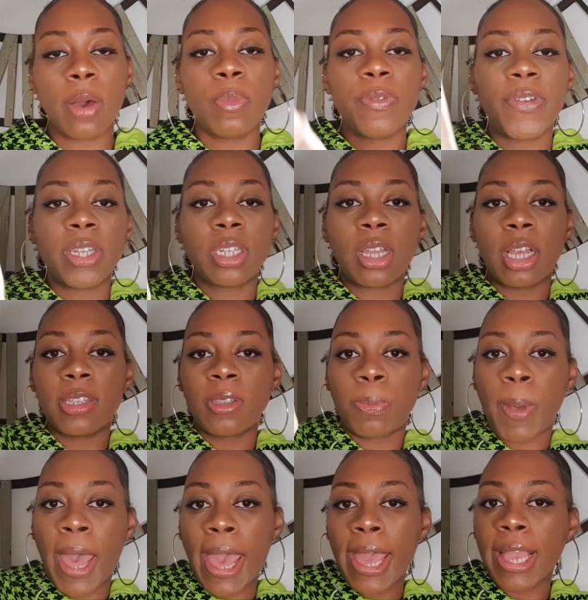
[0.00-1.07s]
with a dust
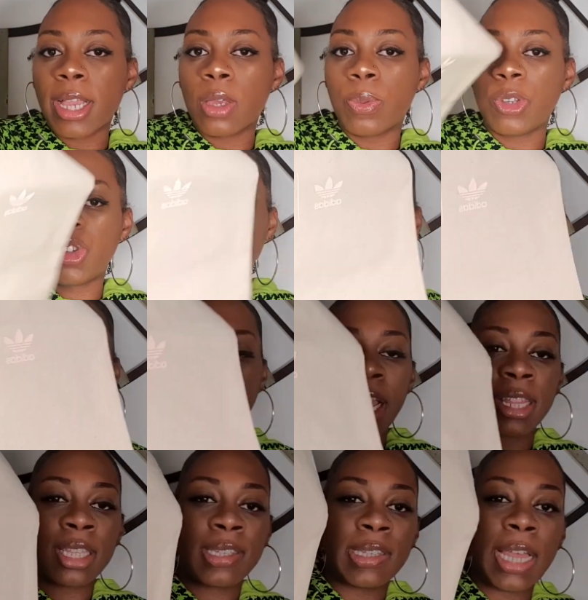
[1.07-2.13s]
bag, which is
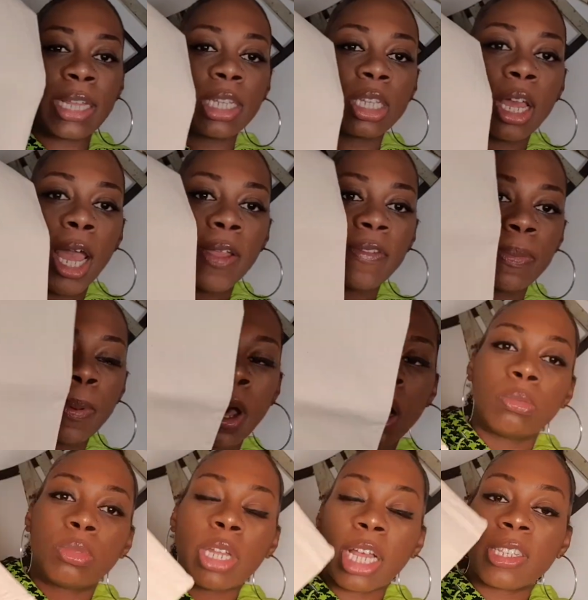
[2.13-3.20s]
like the standard Ivy
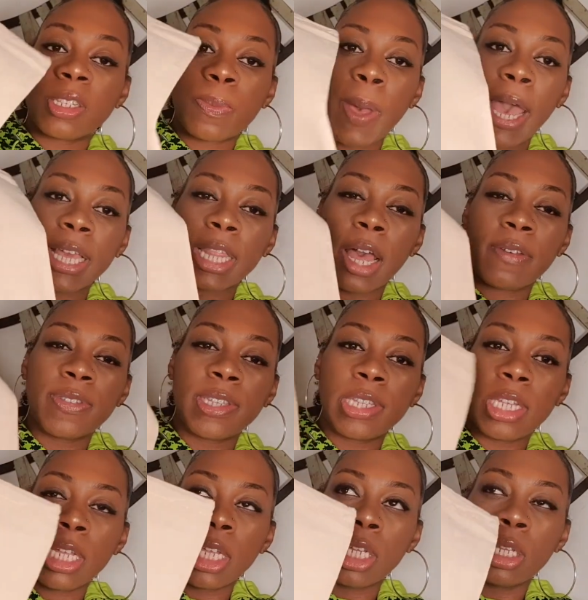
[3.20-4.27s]
Park dust bag that I've
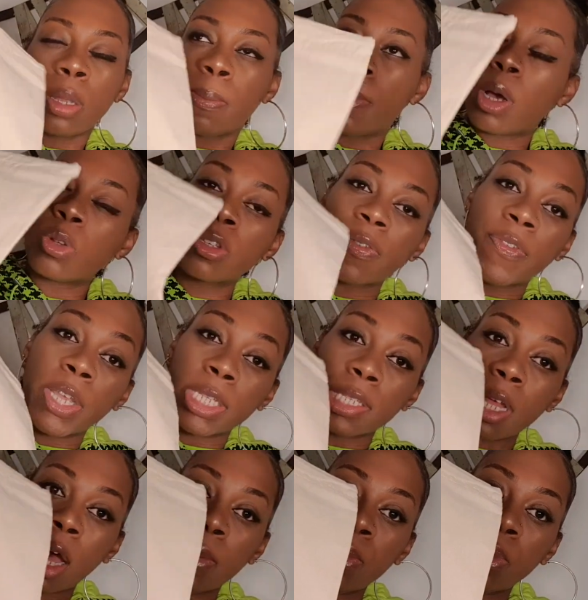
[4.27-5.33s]
seen most of
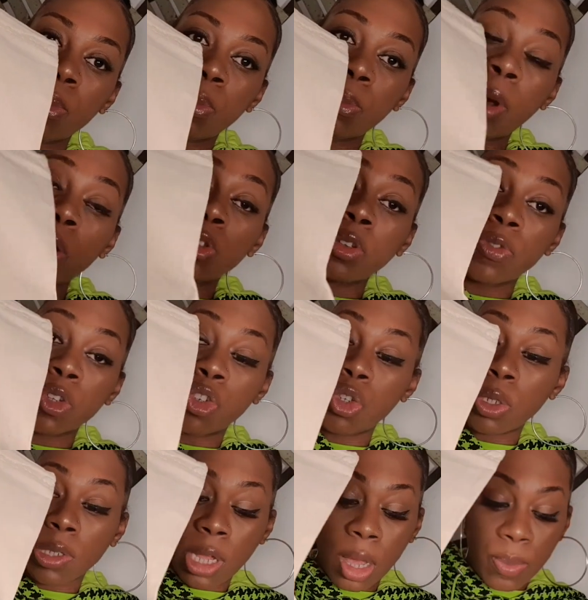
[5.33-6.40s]
the
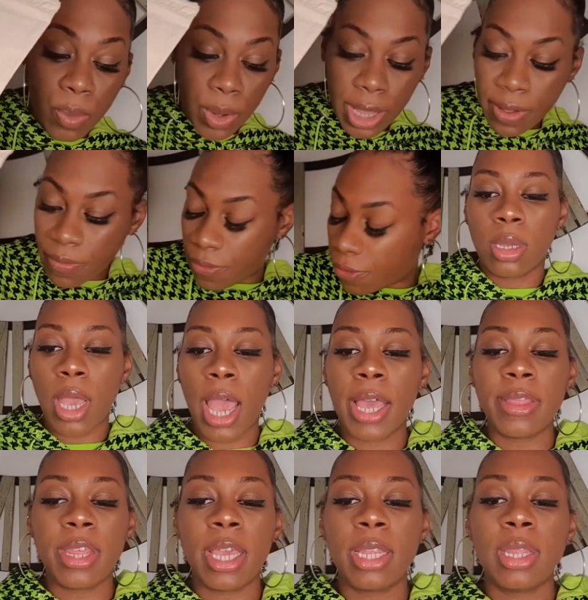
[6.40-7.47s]
shoes come with.
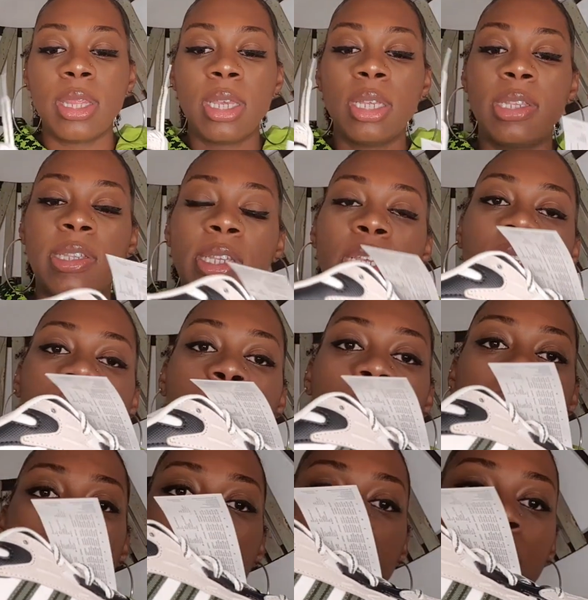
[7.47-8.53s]
And then this is what
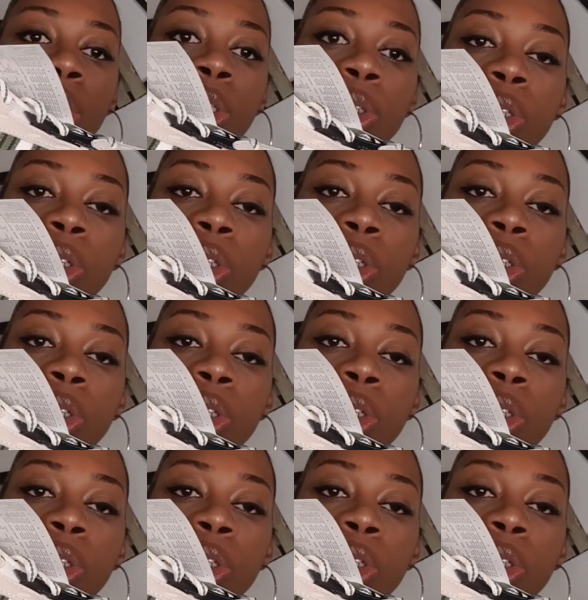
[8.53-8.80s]
the shoes